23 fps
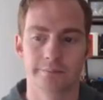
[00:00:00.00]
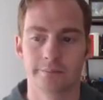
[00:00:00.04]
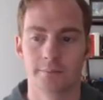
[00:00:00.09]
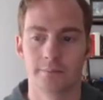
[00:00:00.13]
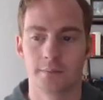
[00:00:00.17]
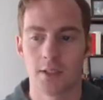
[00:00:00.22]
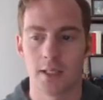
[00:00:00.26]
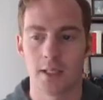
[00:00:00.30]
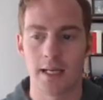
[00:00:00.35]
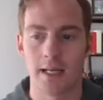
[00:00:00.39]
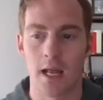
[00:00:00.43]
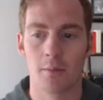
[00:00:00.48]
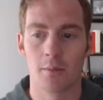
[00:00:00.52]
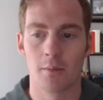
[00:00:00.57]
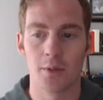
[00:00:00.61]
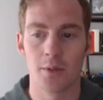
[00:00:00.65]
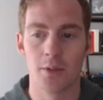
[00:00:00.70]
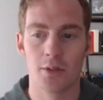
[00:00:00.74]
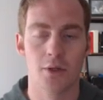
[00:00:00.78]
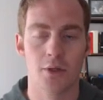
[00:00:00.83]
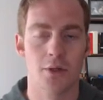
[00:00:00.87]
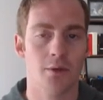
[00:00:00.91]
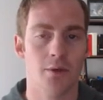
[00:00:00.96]
just going to help you
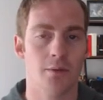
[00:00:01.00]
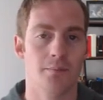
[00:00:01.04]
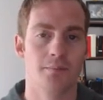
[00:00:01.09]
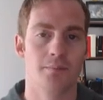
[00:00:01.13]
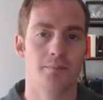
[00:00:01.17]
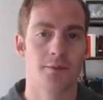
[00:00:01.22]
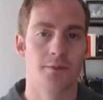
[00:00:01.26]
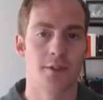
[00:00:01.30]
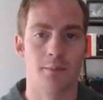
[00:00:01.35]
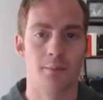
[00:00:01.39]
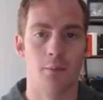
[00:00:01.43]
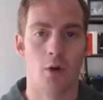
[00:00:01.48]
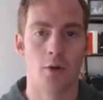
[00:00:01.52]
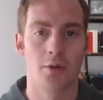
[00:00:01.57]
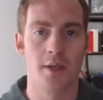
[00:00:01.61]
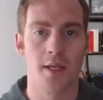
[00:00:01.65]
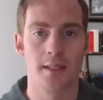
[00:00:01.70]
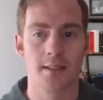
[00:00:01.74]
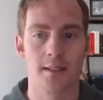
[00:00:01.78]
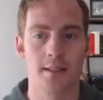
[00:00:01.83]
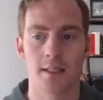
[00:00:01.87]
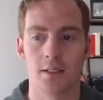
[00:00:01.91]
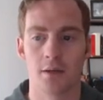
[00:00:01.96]
do some more
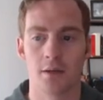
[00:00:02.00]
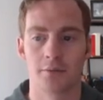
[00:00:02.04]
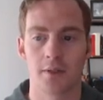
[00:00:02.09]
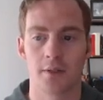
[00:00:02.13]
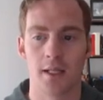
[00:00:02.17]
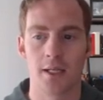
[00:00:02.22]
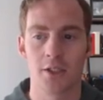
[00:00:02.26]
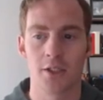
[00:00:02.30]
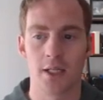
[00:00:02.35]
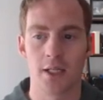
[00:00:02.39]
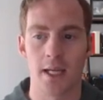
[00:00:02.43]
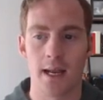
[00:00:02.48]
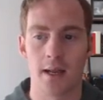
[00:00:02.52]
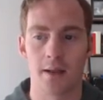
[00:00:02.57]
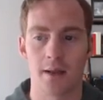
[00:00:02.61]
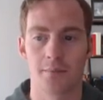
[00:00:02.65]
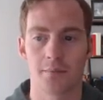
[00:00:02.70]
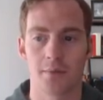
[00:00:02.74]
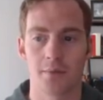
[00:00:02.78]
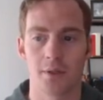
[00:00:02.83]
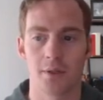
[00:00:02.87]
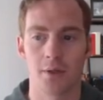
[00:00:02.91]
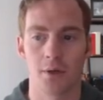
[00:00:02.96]
things as you're fleshing
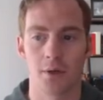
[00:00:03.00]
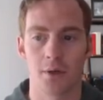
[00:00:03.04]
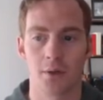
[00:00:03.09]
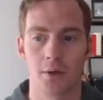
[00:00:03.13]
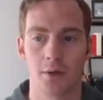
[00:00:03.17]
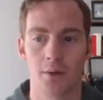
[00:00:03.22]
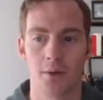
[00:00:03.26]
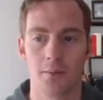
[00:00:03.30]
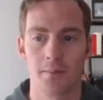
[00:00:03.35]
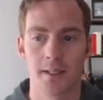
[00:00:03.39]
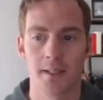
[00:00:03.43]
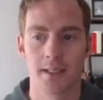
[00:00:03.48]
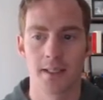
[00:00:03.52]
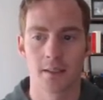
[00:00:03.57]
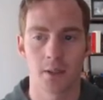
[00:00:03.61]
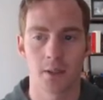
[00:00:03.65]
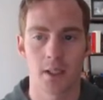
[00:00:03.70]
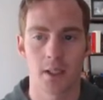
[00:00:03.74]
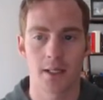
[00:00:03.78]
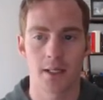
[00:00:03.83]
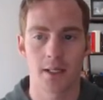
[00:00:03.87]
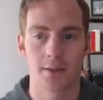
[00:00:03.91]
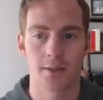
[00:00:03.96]
out your business
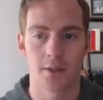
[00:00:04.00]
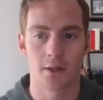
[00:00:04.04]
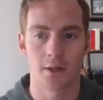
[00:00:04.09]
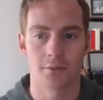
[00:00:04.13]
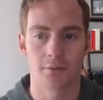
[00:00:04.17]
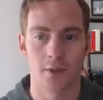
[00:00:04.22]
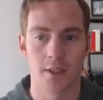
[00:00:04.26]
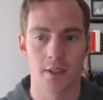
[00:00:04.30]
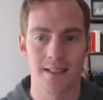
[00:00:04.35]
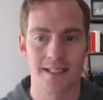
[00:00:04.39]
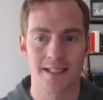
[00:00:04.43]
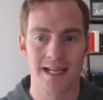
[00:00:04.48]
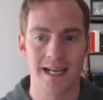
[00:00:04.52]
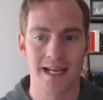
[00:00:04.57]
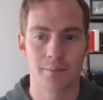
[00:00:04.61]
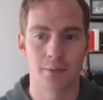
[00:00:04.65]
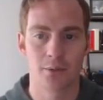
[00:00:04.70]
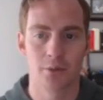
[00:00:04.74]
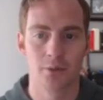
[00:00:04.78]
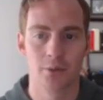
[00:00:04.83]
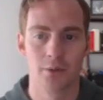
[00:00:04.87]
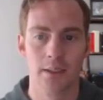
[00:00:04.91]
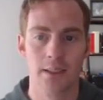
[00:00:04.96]
plan. So, for
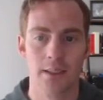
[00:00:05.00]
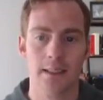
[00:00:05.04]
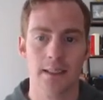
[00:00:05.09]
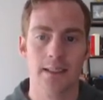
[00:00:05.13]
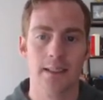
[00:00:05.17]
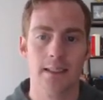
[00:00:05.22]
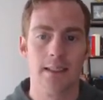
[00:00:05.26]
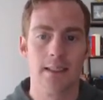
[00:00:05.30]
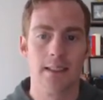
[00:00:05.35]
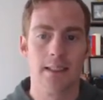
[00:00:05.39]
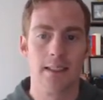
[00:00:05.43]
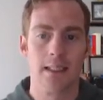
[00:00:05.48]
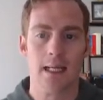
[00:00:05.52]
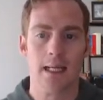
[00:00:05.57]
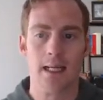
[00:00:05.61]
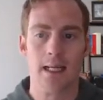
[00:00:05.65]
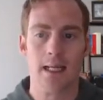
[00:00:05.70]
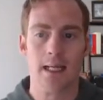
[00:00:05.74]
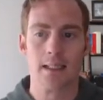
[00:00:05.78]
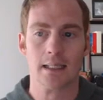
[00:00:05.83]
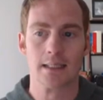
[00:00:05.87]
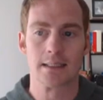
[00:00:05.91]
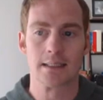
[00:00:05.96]
example,
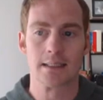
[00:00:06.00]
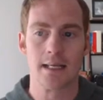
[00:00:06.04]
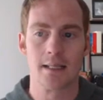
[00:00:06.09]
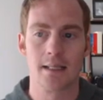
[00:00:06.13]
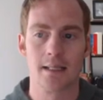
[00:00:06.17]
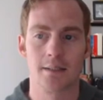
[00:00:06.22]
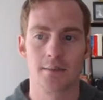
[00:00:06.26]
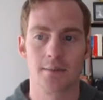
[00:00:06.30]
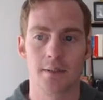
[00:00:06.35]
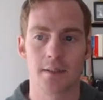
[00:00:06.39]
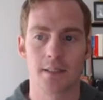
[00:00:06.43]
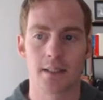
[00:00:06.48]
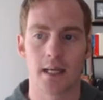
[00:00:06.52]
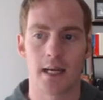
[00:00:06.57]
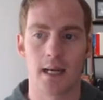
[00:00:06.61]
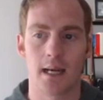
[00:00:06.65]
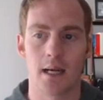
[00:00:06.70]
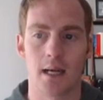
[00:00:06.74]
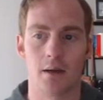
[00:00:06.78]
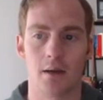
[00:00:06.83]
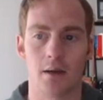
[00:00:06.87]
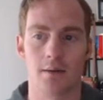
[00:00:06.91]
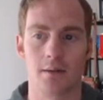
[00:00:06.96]
uh, let's say this was
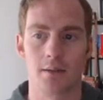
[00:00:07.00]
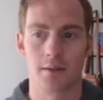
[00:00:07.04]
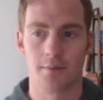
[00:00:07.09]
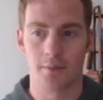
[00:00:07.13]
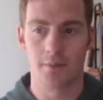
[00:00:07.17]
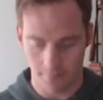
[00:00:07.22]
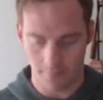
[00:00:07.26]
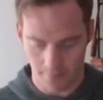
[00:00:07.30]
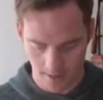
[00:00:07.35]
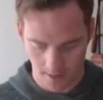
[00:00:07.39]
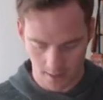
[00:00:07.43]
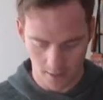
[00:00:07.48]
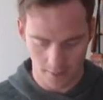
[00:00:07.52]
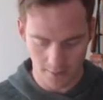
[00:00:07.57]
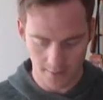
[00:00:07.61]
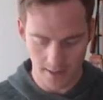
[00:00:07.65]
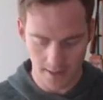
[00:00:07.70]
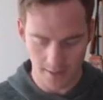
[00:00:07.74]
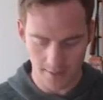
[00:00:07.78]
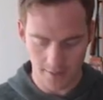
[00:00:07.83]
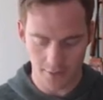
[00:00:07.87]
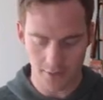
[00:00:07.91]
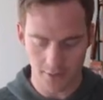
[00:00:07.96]
our developing a
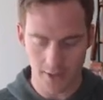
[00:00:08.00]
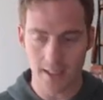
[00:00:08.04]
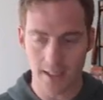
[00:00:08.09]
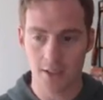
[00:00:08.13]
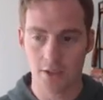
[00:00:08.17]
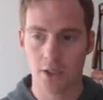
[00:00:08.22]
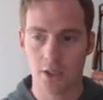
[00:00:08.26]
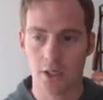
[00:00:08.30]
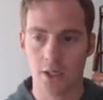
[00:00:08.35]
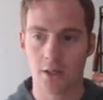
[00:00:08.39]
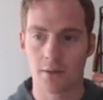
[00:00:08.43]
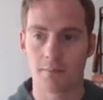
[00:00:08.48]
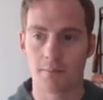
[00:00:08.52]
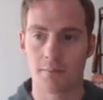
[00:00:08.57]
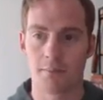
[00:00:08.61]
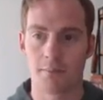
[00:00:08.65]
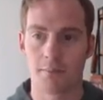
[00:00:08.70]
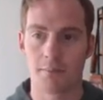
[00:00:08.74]
content strategy